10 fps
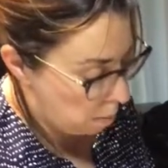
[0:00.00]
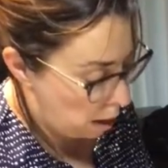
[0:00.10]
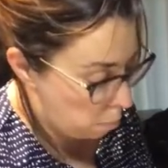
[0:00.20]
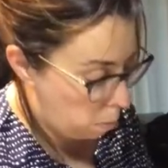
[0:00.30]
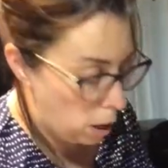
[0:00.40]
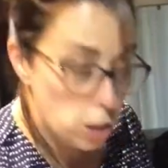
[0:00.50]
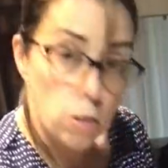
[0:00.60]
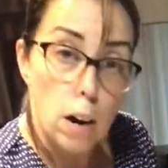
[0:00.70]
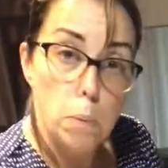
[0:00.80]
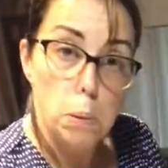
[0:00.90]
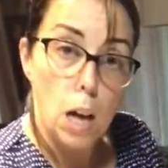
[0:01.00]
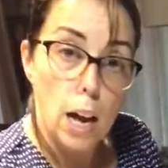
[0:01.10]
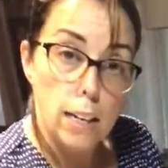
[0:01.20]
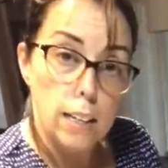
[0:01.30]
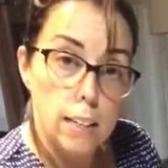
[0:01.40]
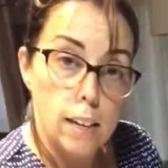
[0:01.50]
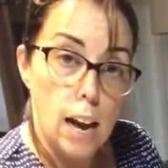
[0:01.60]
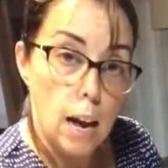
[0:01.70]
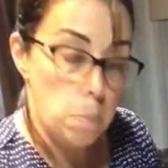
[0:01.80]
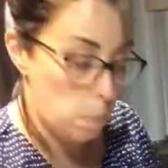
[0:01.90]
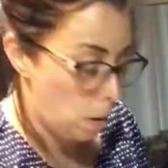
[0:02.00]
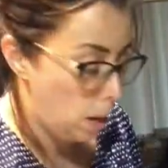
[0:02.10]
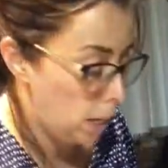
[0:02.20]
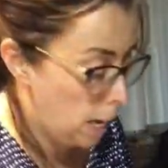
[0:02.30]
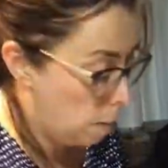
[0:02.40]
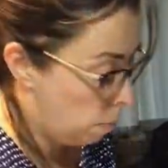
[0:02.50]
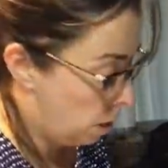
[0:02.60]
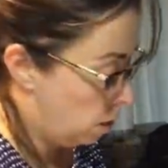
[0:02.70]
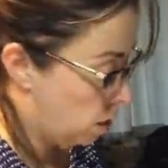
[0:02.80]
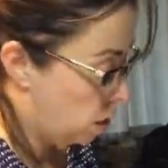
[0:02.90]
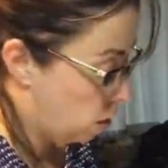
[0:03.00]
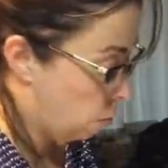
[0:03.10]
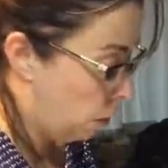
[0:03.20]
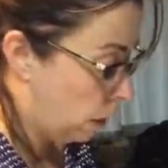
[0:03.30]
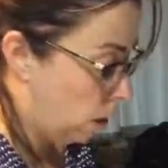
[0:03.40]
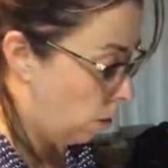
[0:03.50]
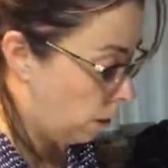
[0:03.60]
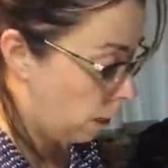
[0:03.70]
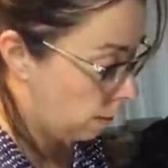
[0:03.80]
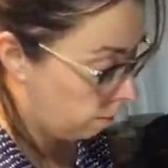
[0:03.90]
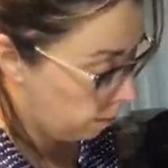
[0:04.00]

amount of pressure I apply to the top, again, because it's spring loaded.